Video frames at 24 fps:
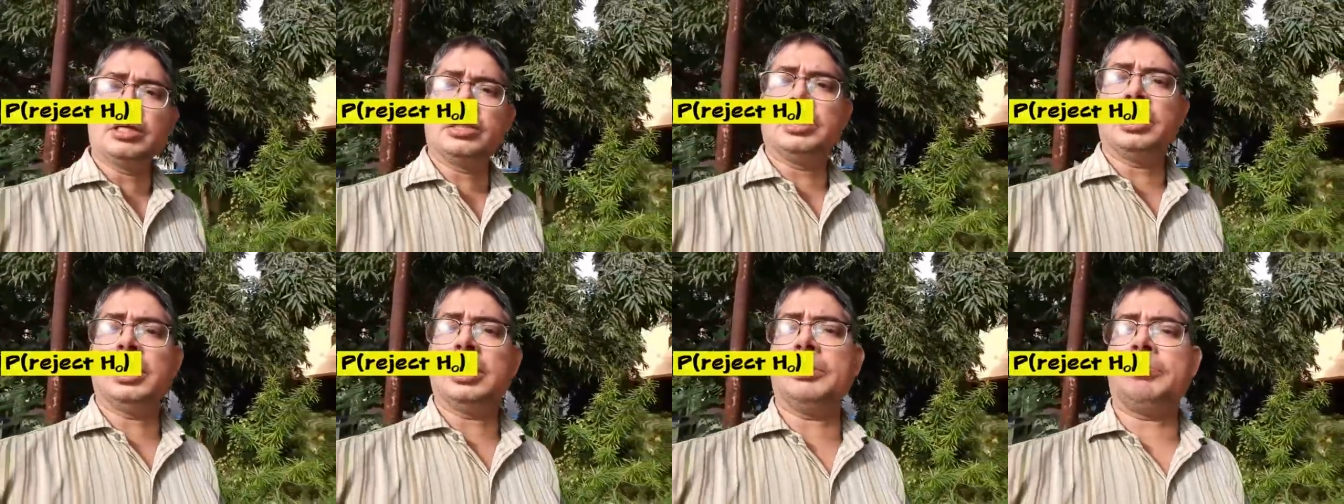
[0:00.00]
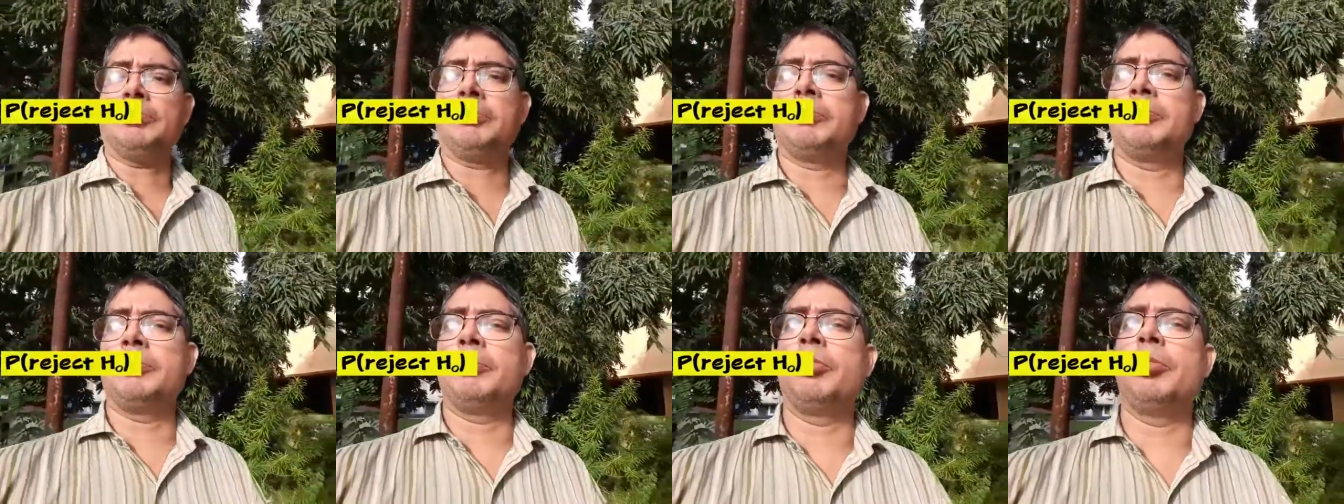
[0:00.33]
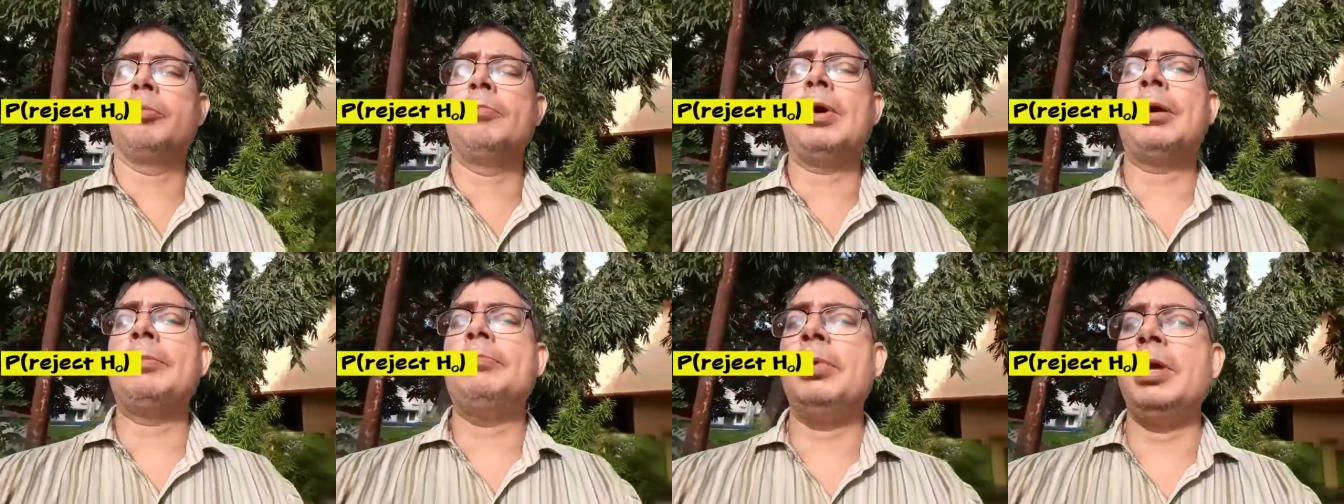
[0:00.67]
the
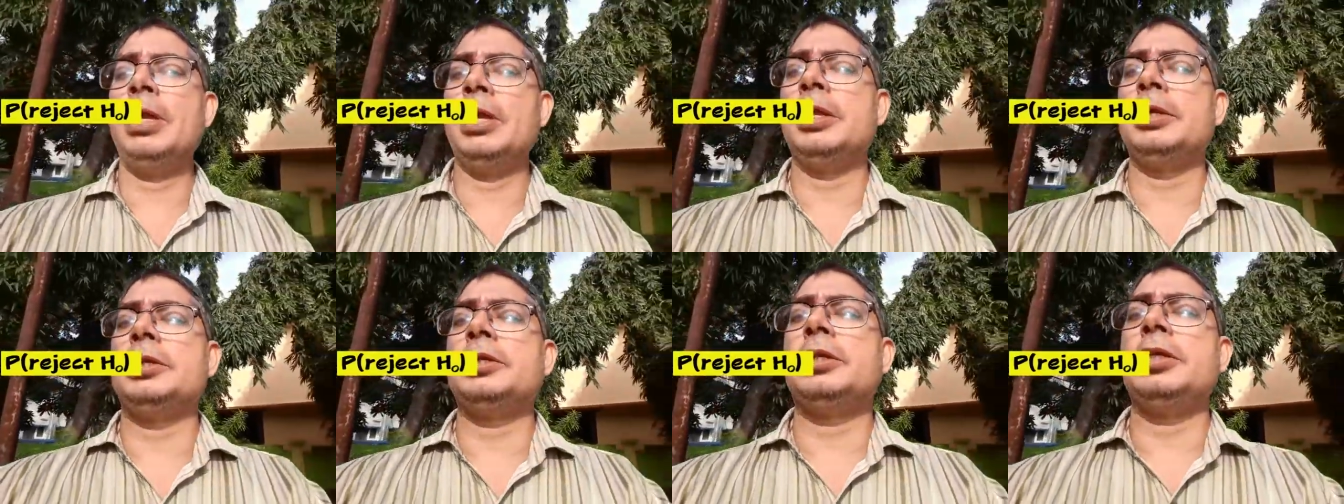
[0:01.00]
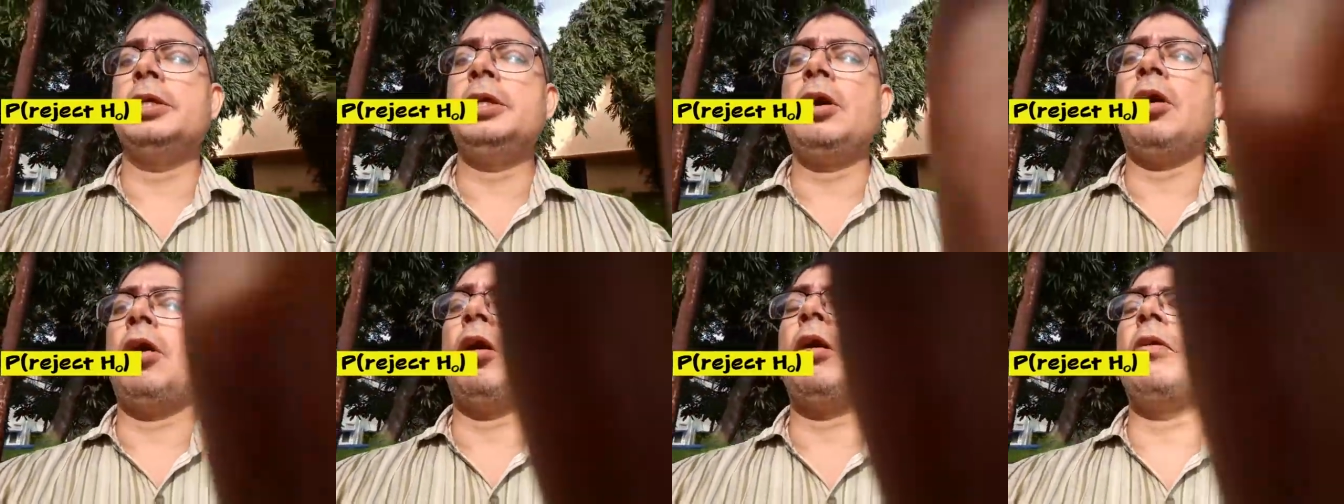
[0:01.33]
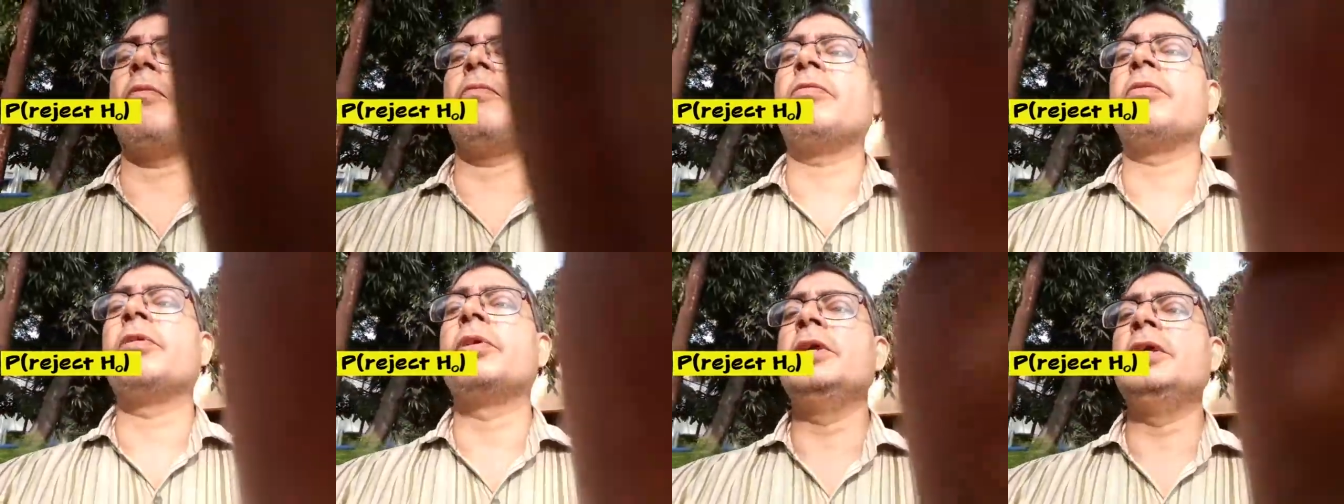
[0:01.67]
probability
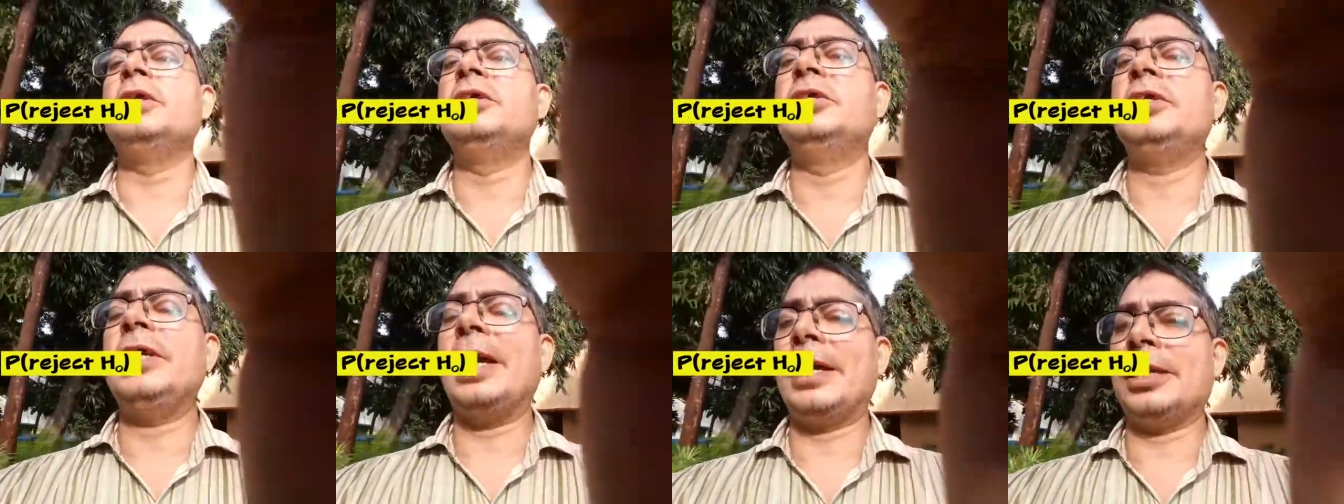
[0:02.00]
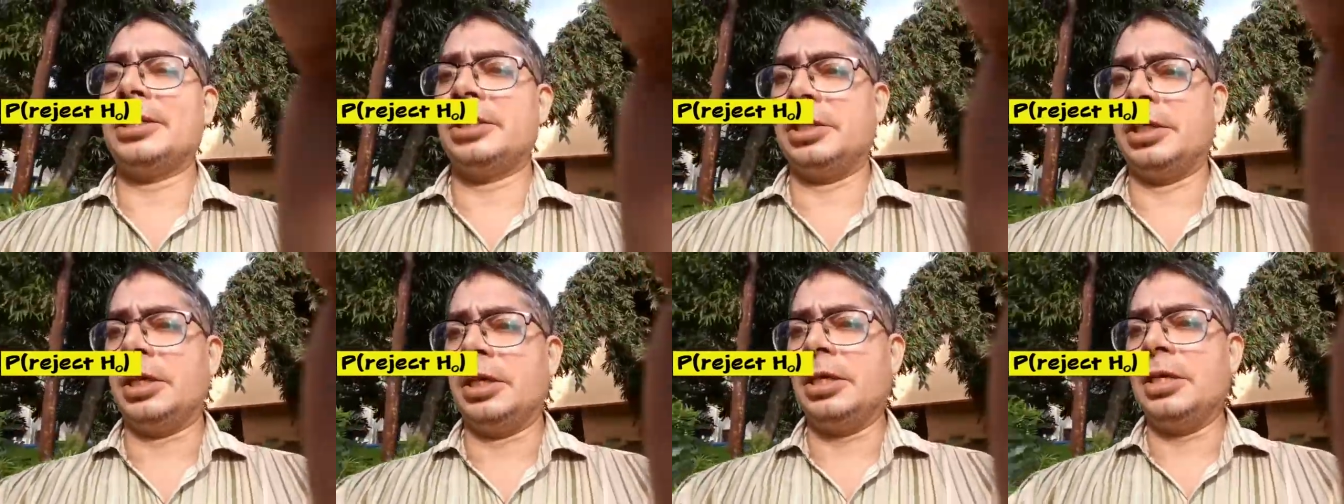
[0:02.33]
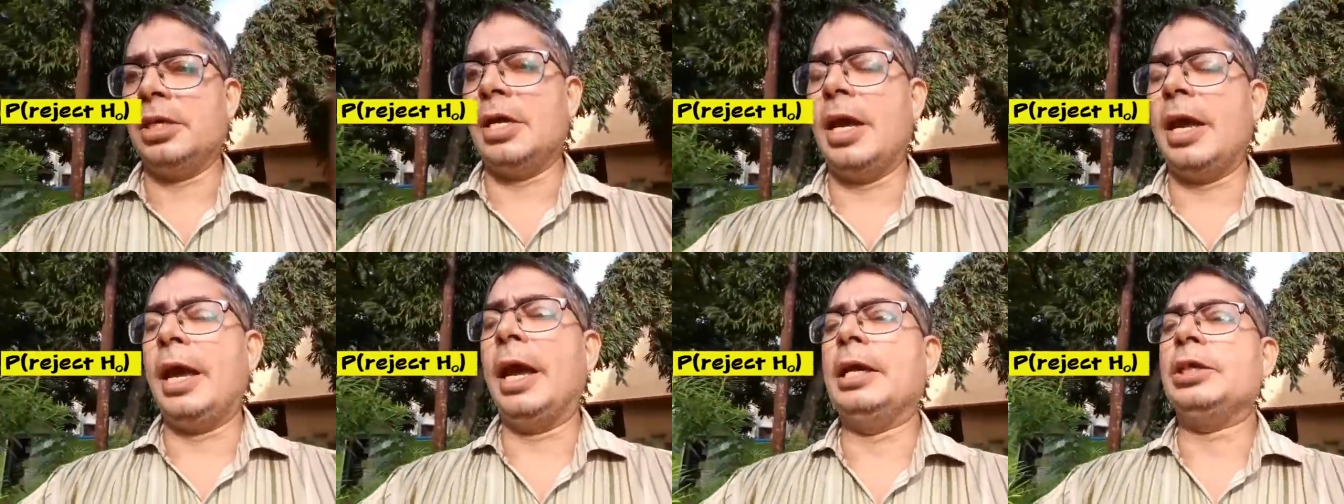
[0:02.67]
of
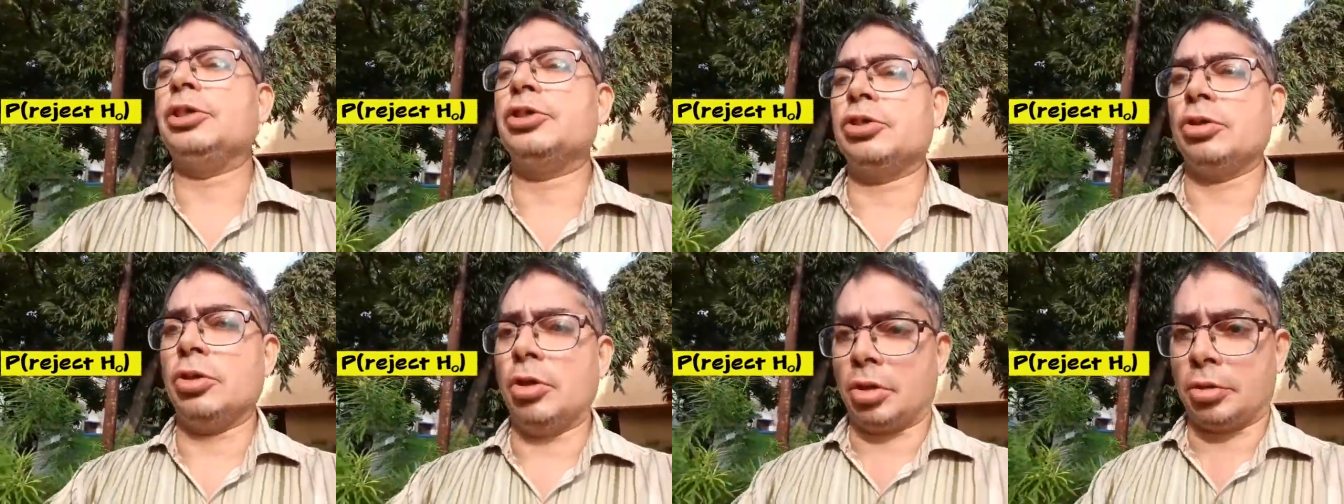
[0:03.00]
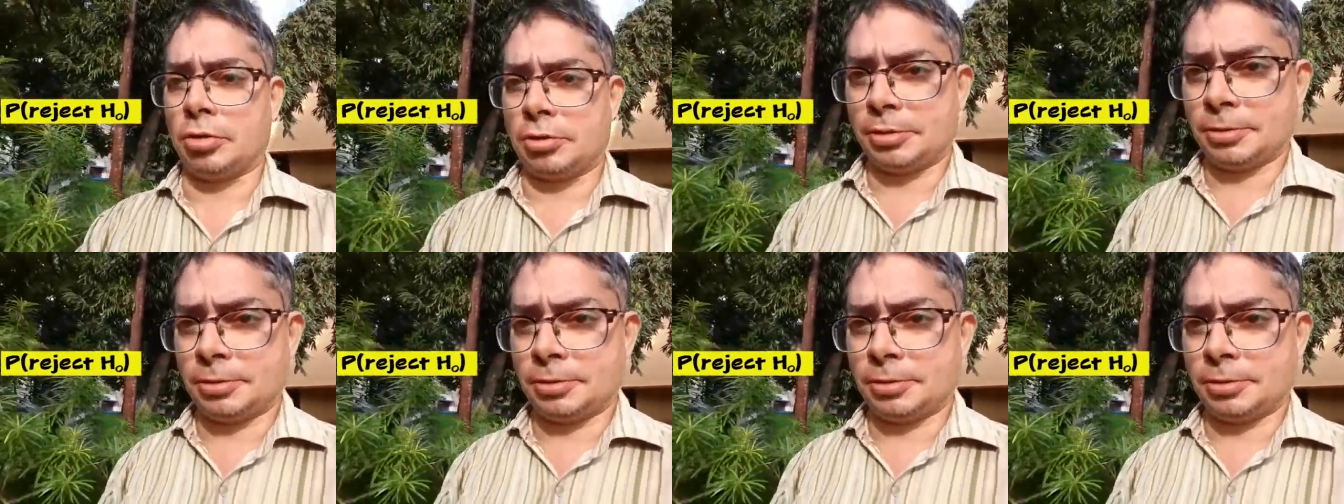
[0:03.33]
rejecting H0.